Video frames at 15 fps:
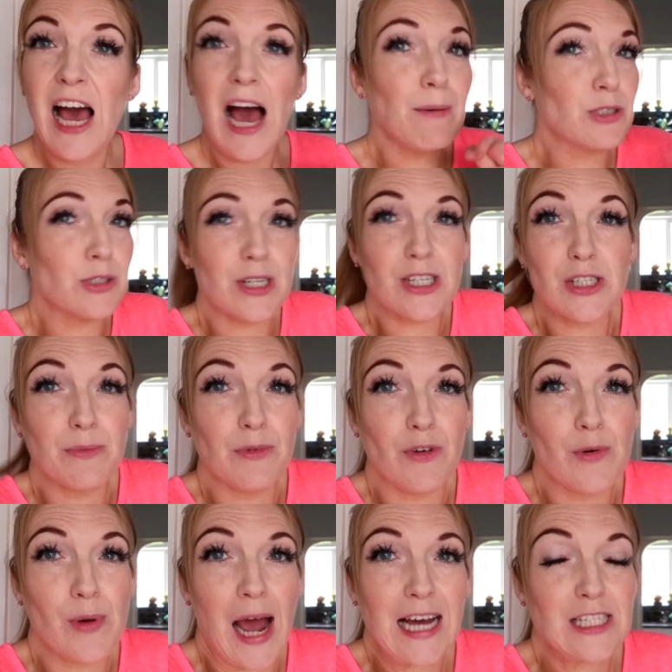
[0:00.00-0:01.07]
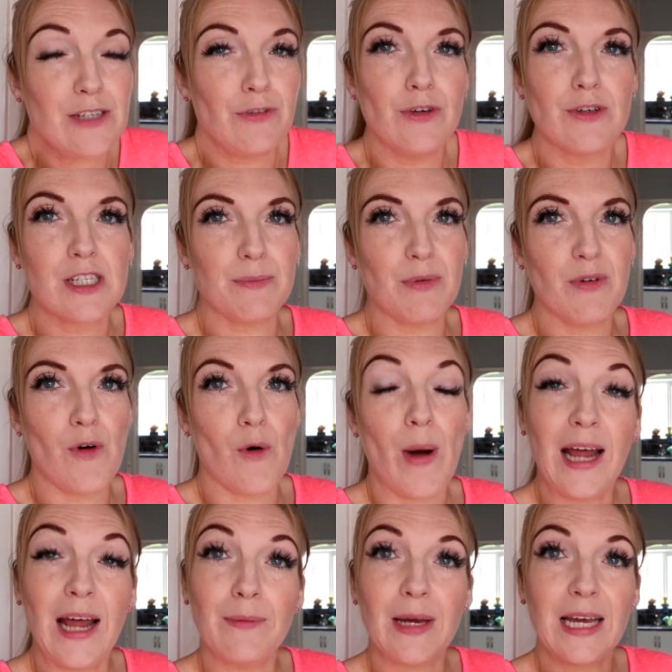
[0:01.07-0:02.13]
I'm sure some of you guys have used it before.
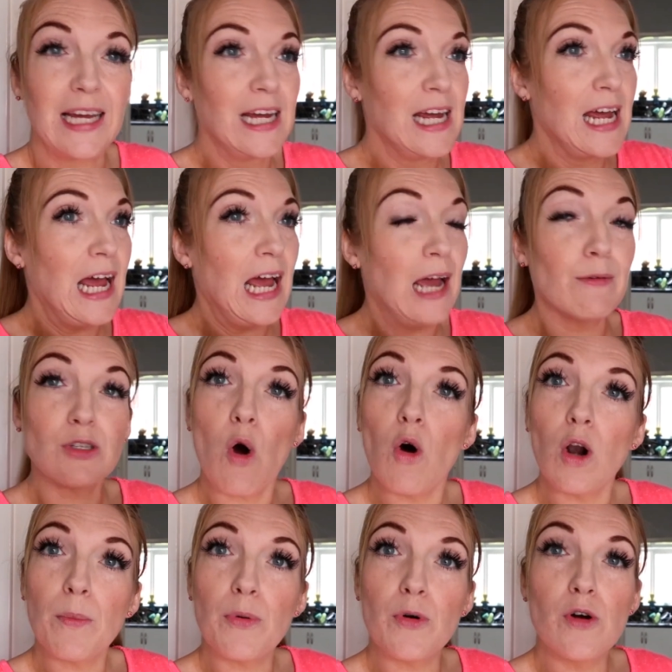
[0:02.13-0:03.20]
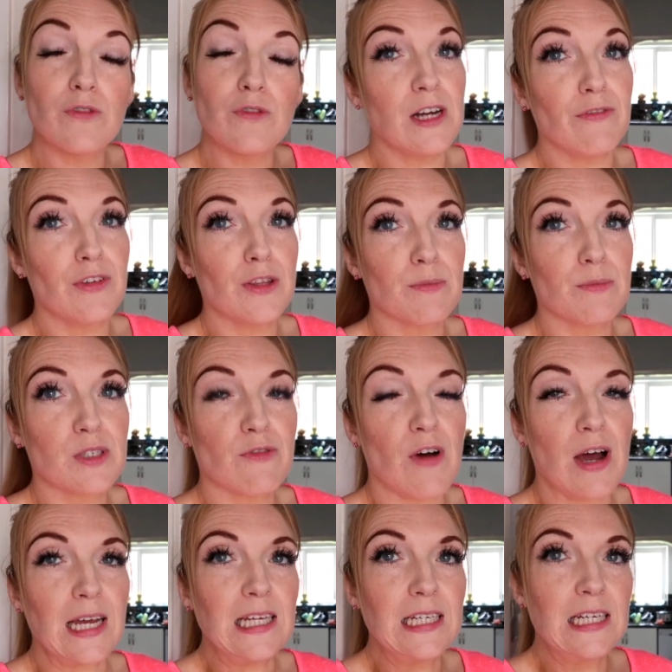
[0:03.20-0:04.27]
Anyway, it was all approved and everything was
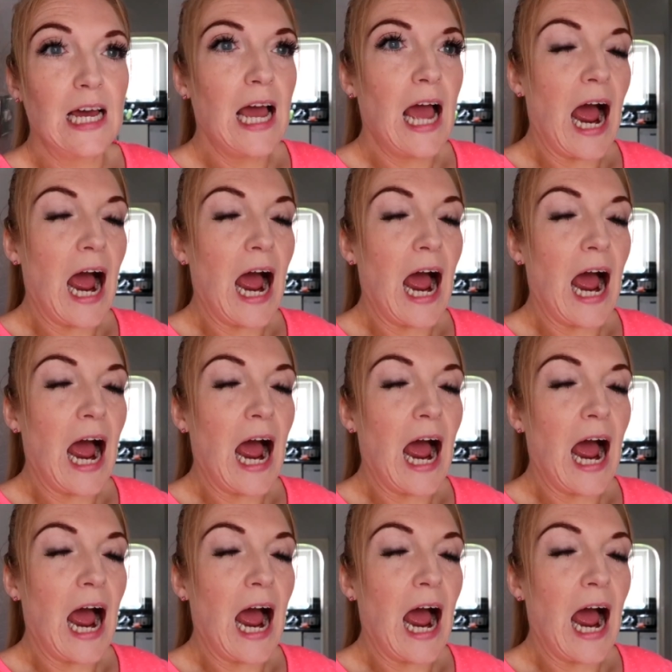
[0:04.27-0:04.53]
fine.